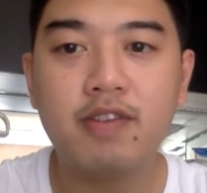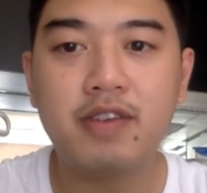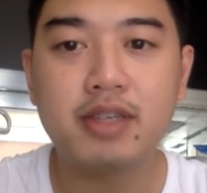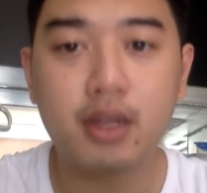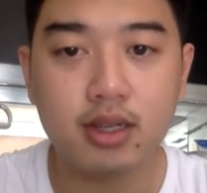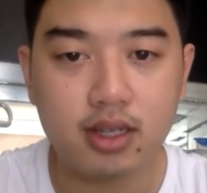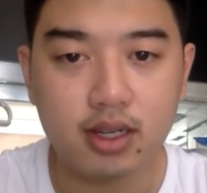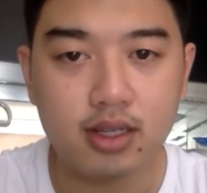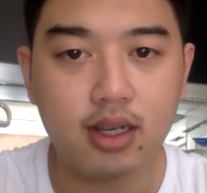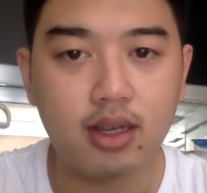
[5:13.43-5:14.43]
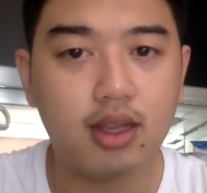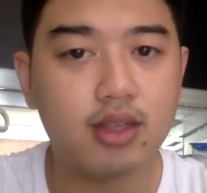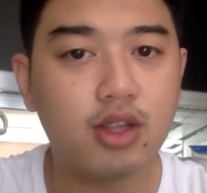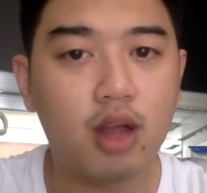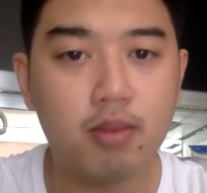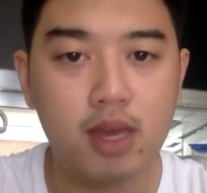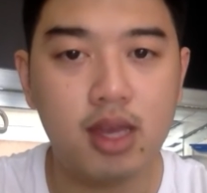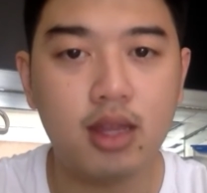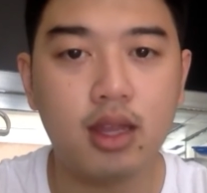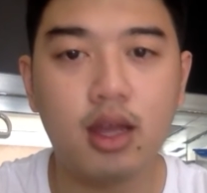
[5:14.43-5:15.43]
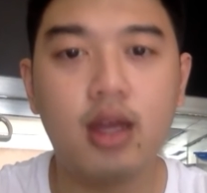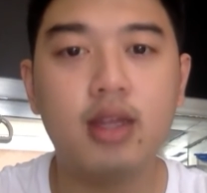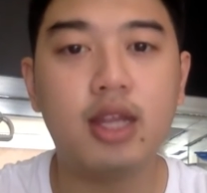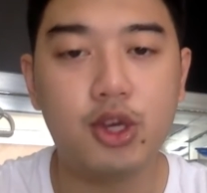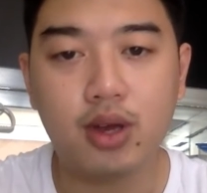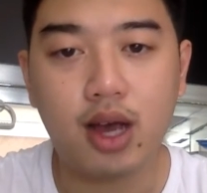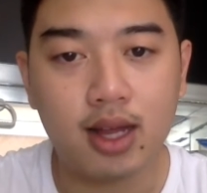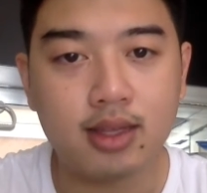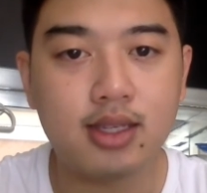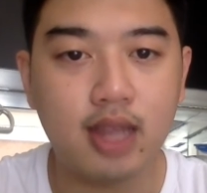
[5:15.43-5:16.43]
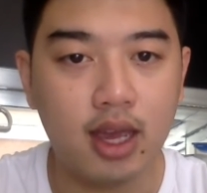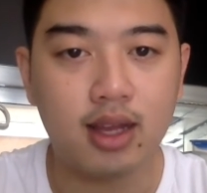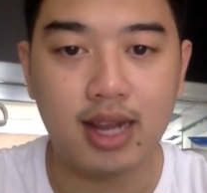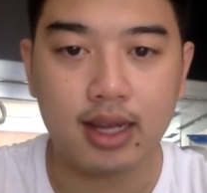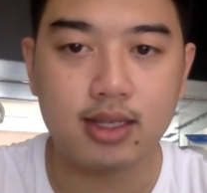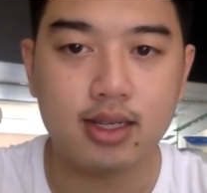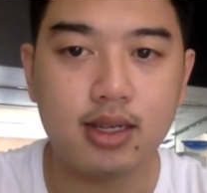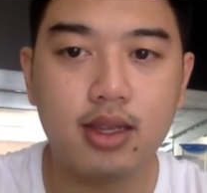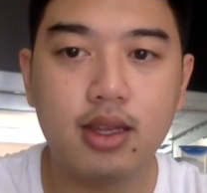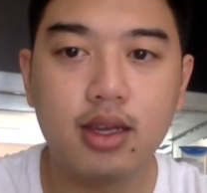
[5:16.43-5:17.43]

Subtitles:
Physical distancing does not mean that you can't stay connected.